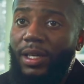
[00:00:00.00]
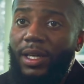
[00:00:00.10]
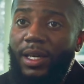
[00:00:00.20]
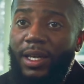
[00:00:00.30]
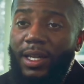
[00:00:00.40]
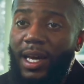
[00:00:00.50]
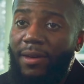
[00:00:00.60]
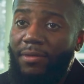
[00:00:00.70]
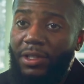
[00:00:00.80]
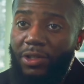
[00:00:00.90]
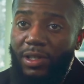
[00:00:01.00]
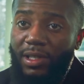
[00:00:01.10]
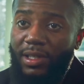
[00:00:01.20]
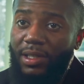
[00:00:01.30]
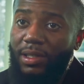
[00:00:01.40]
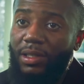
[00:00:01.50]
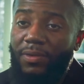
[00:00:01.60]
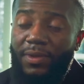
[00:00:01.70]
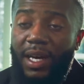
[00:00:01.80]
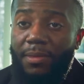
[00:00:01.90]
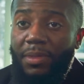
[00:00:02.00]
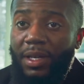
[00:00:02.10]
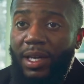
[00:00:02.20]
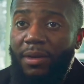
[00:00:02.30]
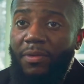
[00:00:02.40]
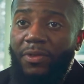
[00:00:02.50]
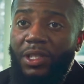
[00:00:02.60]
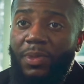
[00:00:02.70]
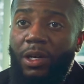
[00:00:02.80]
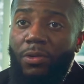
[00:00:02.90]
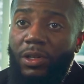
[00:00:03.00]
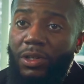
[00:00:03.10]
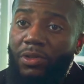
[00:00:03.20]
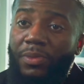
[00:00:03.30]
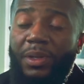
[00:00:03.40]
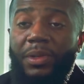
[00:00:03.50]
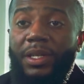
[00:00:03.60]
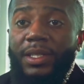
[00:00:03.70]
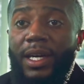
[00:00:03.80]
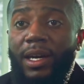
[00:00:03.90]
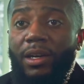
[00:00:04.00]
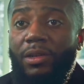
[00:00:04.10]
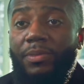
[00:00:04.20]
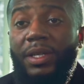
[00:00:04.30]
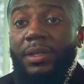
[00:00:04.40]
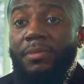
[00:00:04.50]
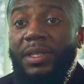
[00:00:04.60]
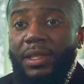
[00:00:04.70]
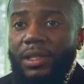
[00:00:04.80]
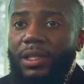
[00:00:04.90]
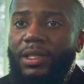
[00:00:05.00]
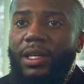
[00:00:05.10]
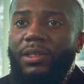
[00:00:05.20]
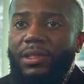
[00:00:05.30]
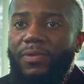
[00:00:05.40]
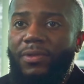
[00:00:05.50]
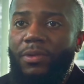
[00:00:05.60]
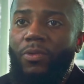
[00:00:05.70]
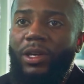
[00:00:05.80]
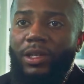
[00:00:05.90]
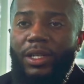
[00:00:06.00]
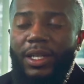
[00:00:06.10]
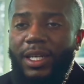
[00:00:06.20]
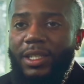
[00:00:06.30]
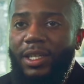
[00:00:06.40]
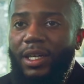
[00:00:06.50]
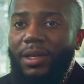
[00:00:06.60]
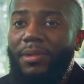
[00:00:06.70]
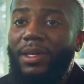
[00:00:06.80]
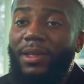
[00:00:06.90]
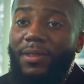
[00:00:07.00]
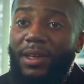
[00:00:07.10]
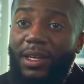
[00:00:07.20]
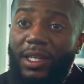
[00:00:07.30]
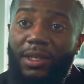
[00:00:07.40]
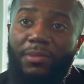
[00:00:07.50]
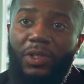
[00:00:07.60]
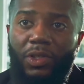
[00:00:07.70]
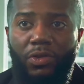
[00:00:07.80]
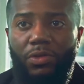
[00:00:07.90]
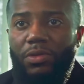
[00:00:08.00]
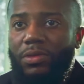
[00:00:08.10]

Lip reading: and having the stress of not being able to finish my homework due to me being tired and being mentally exhausted from working a day job, then coming to school.